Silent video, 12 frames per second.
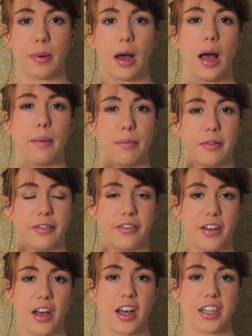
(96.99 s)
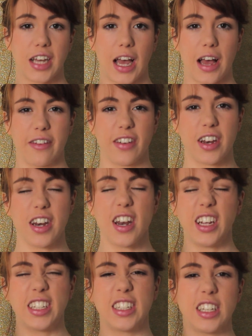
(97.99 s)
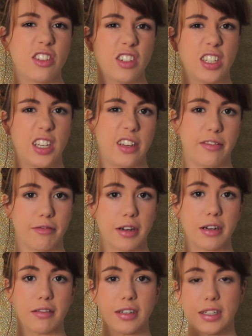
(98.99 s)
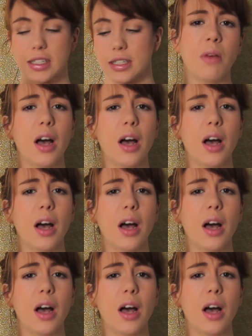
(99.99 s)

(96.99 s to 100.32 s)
but I prefer to have a nice citrusy fragrance.